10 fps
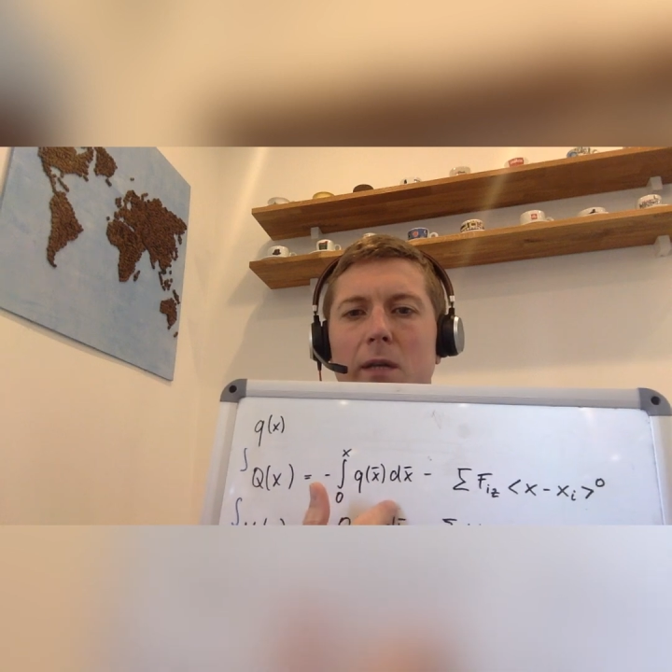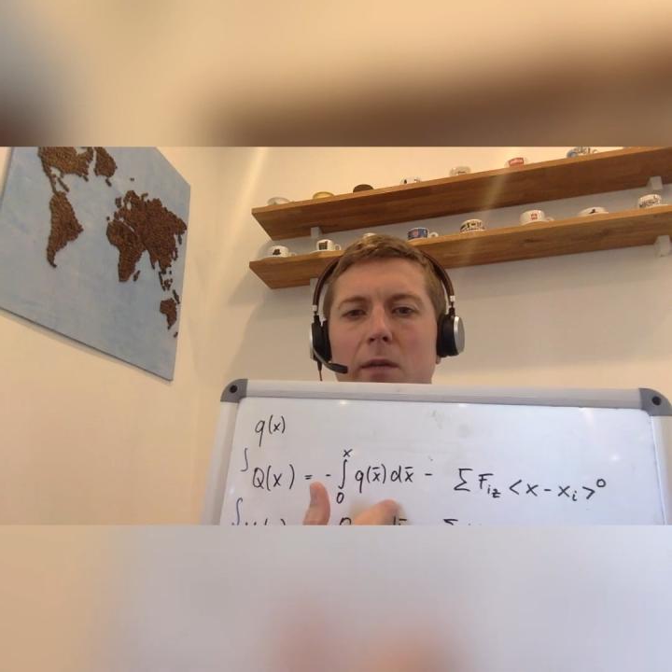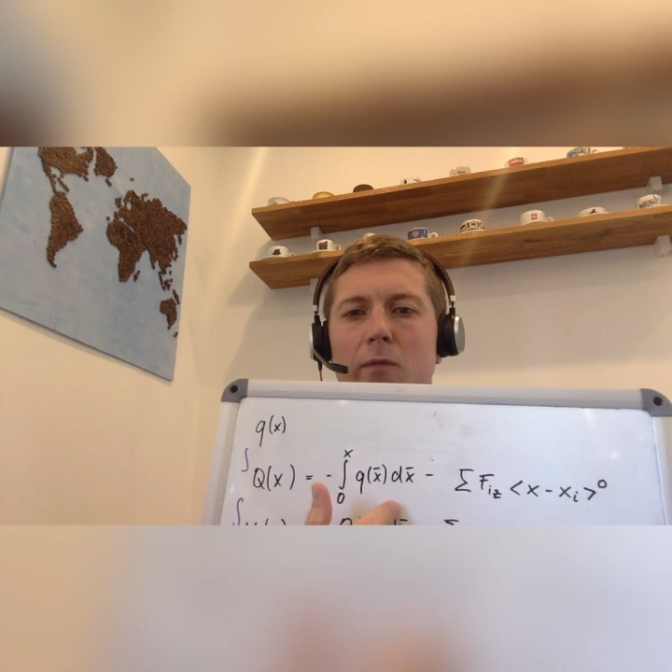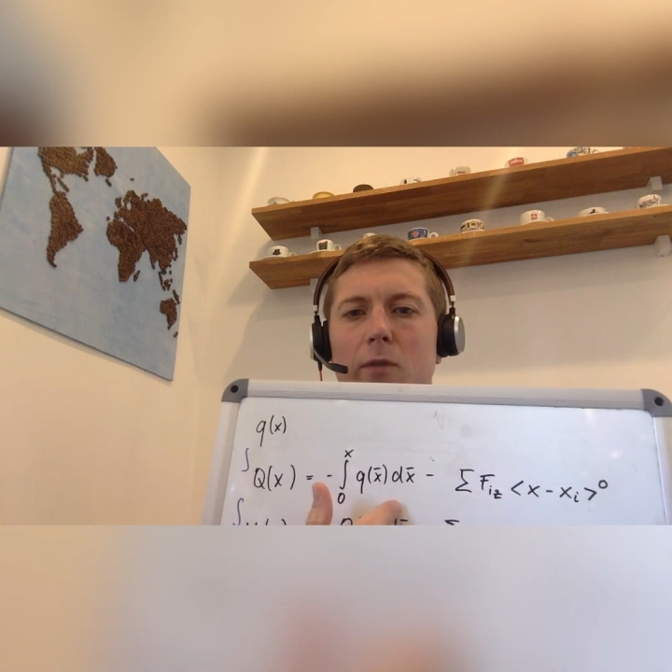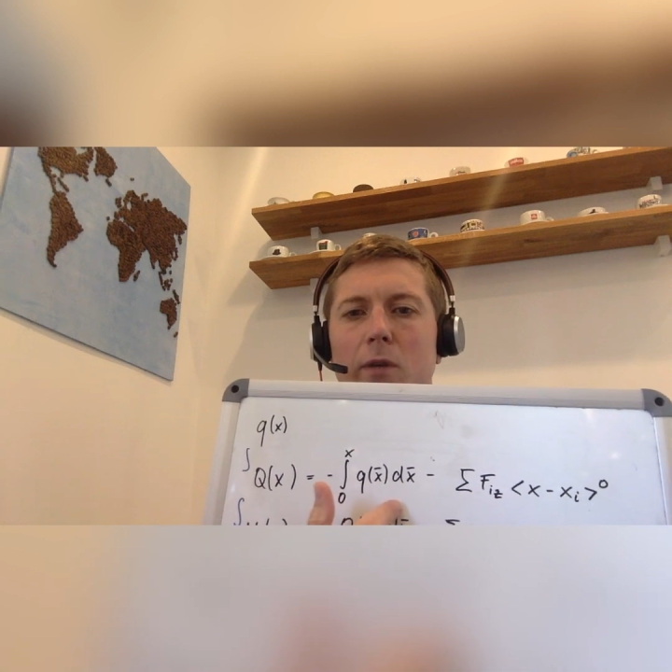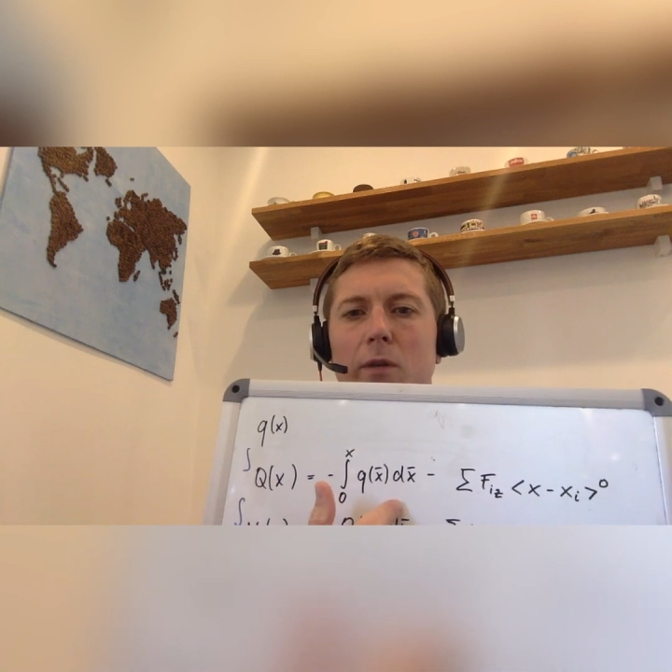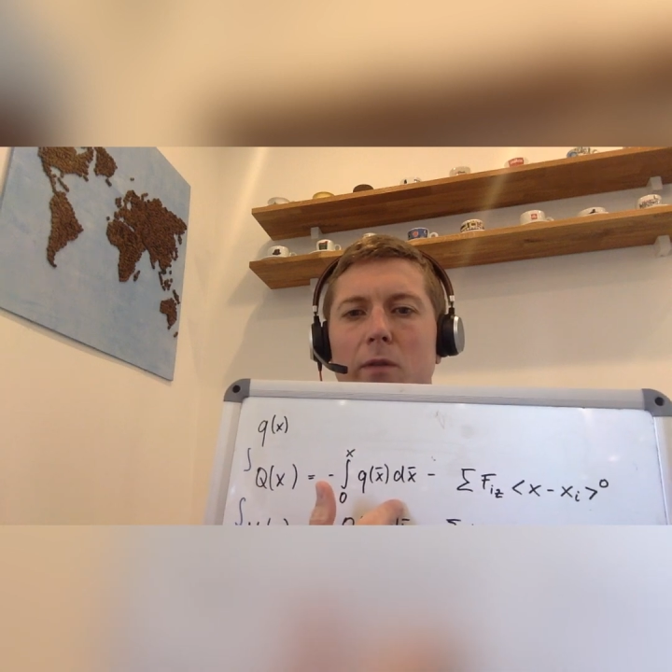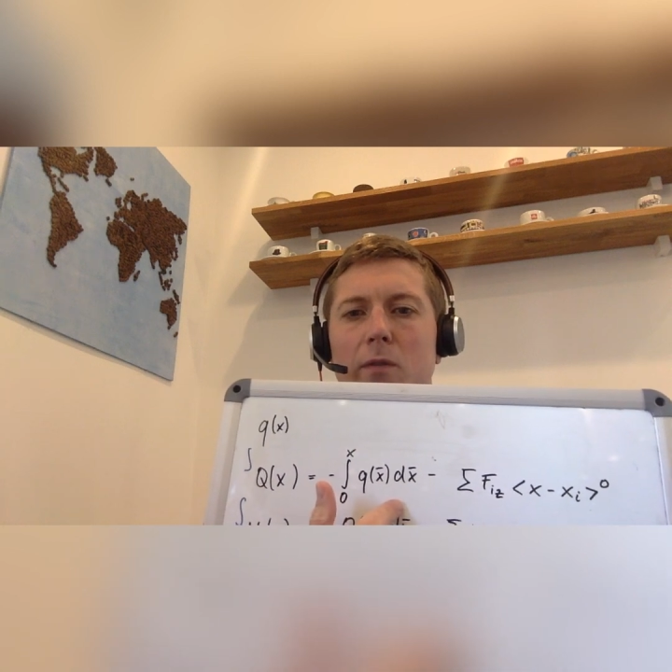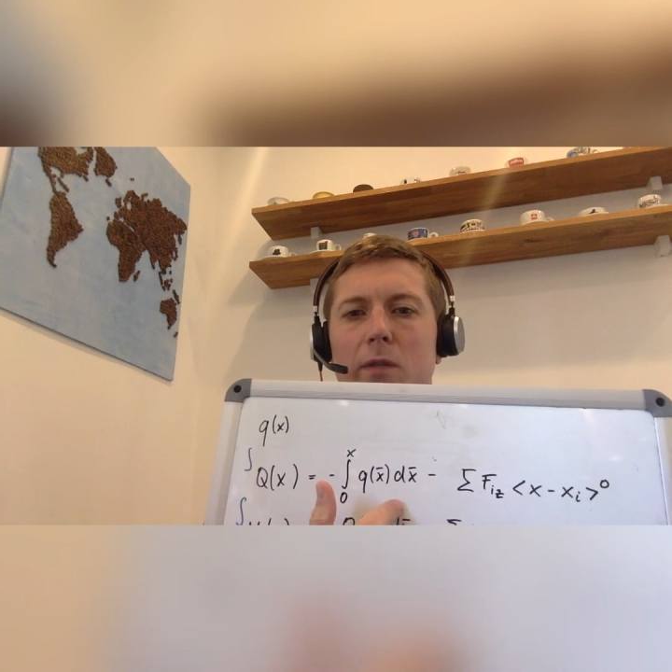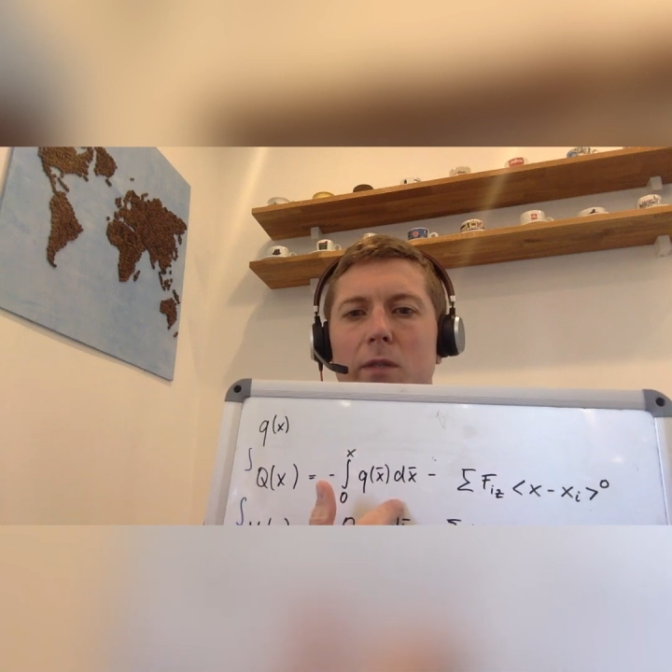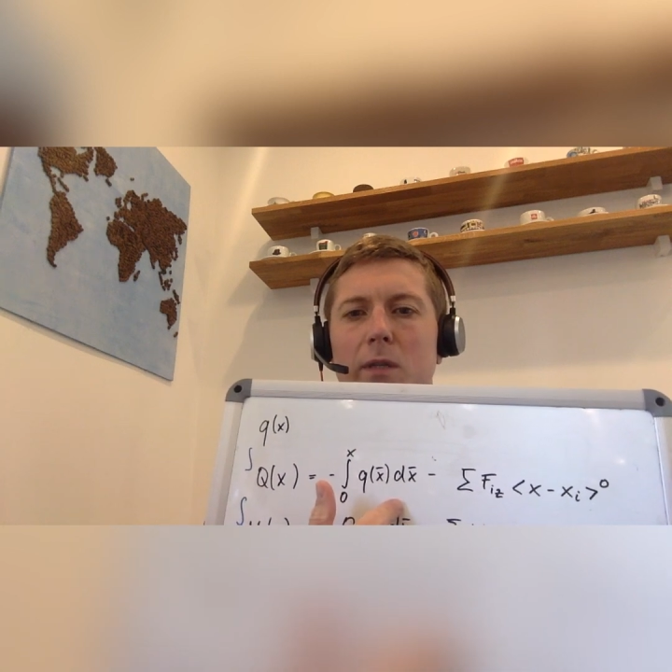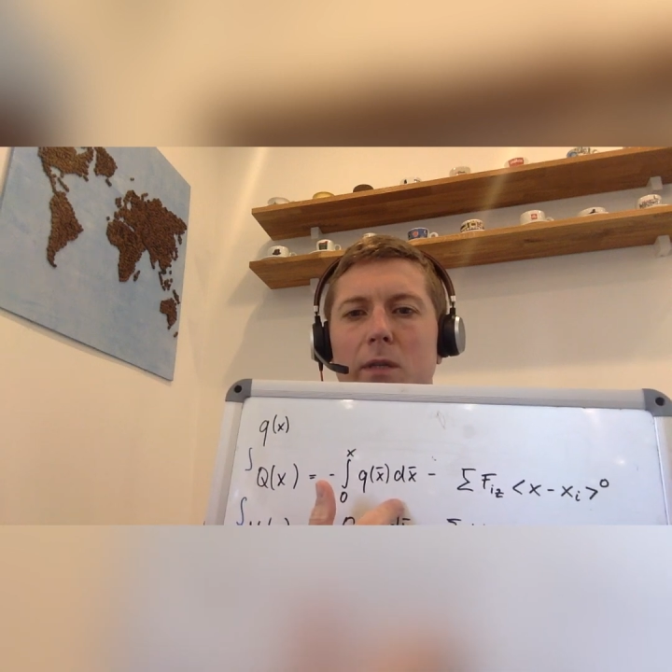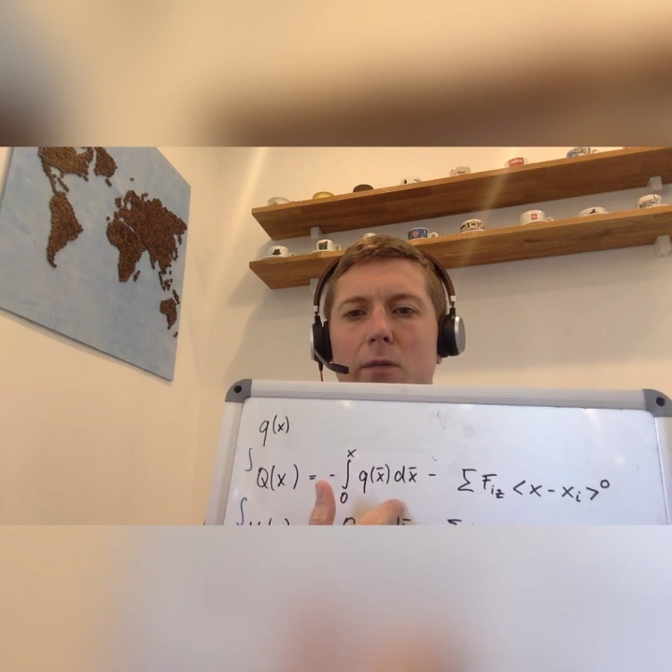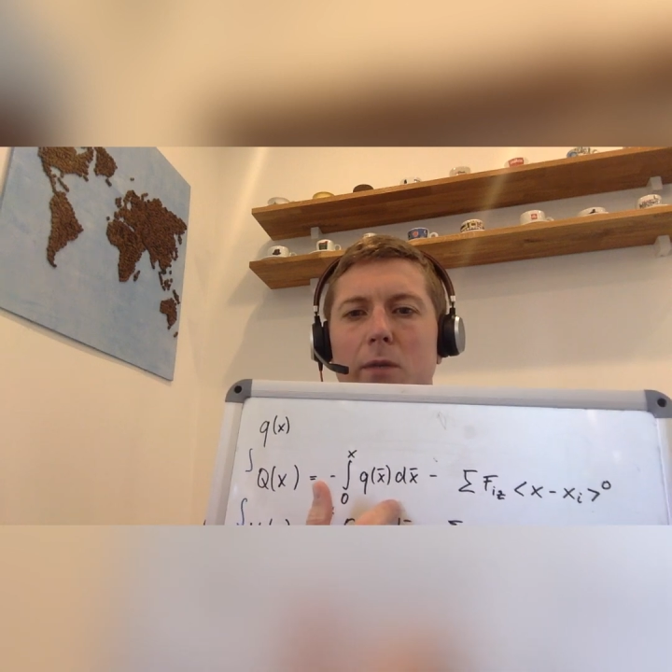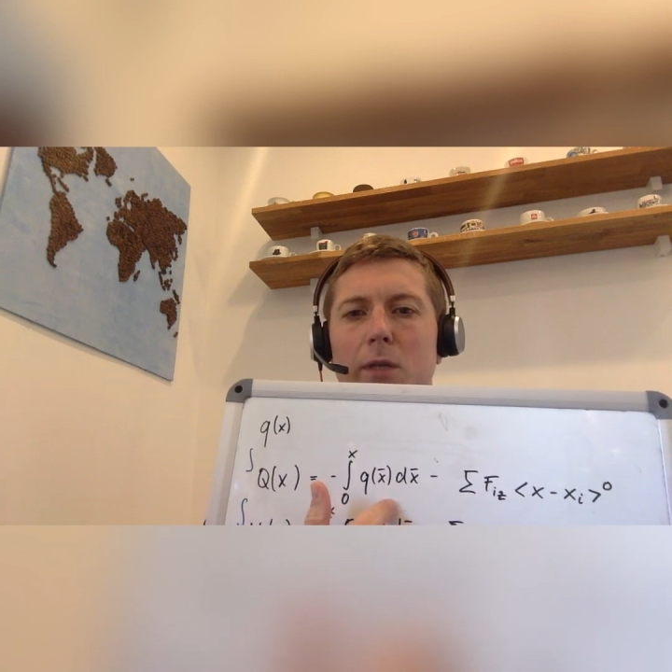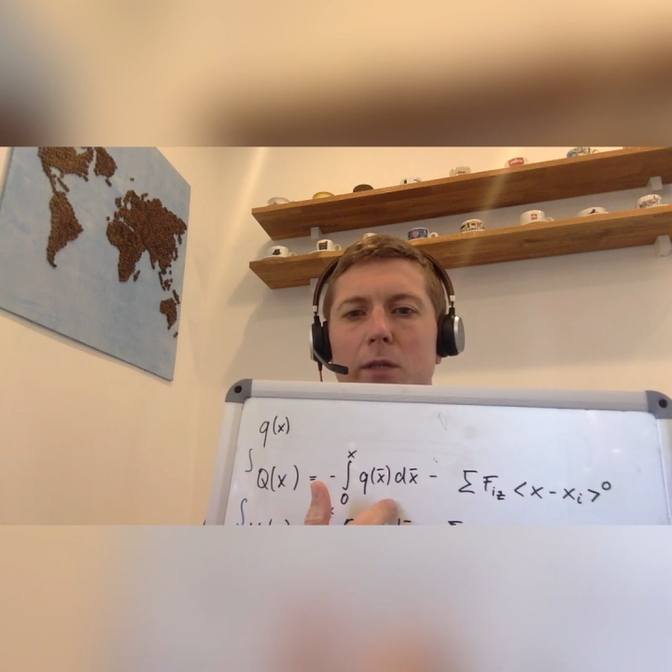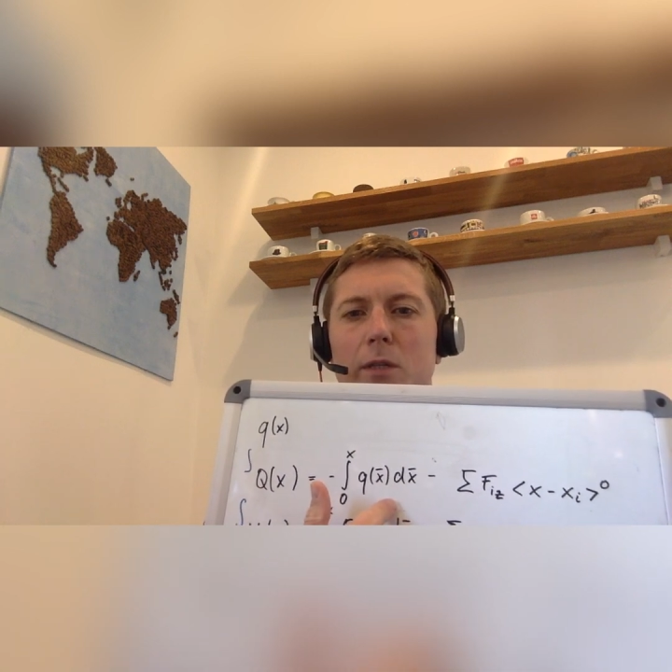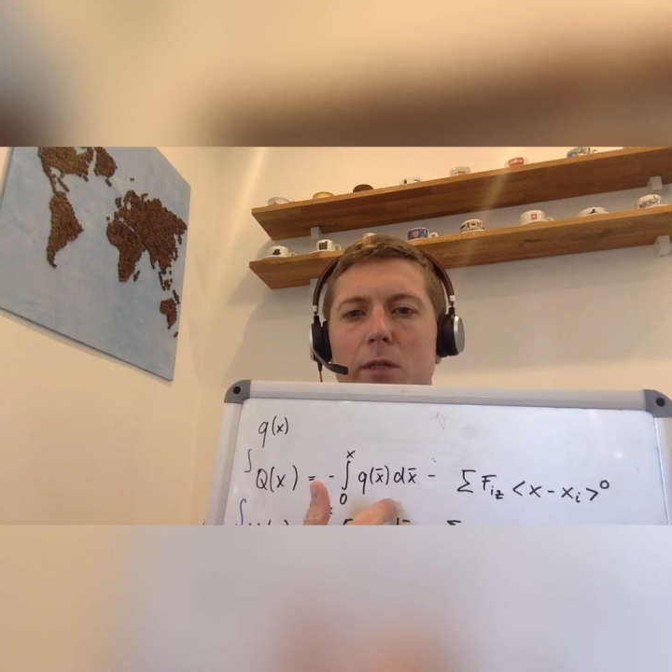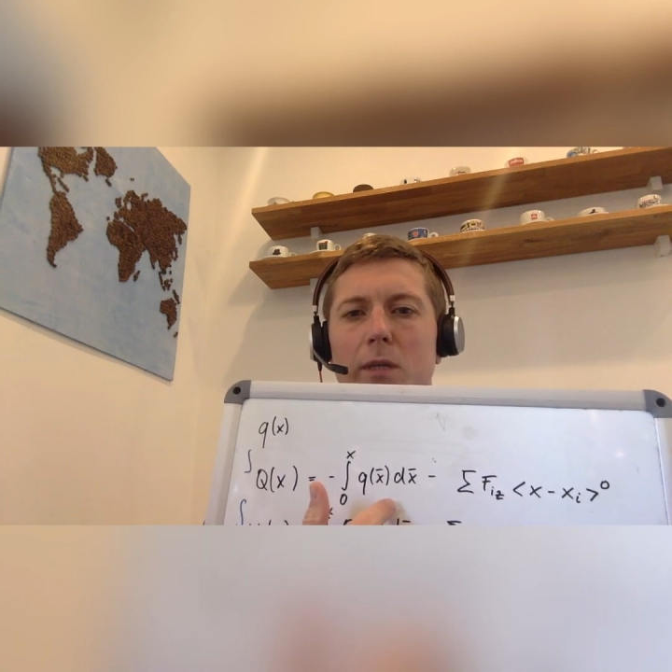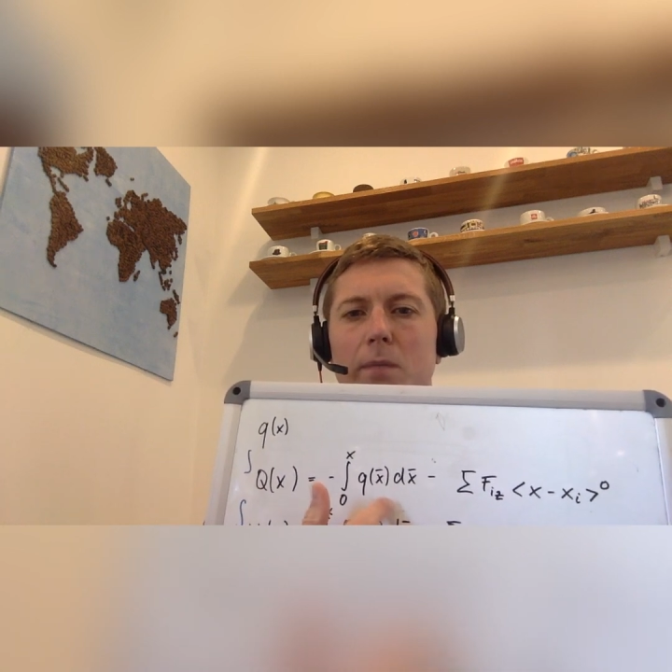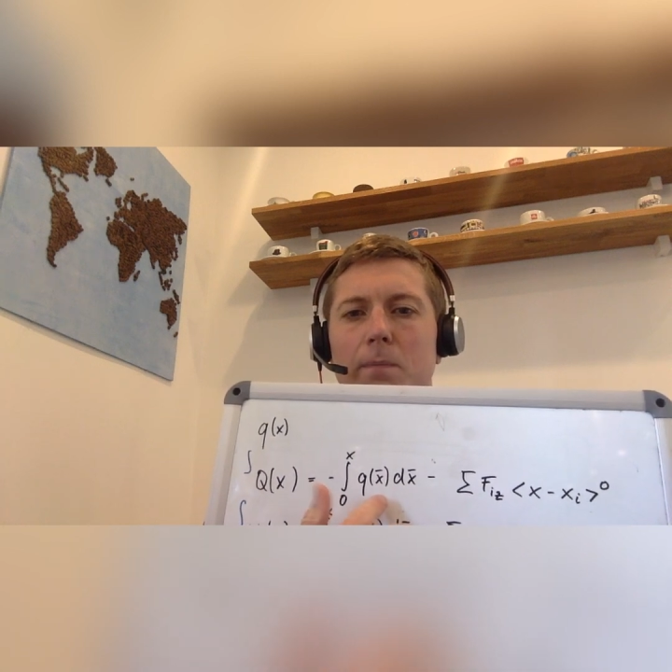in front of this integration scheme.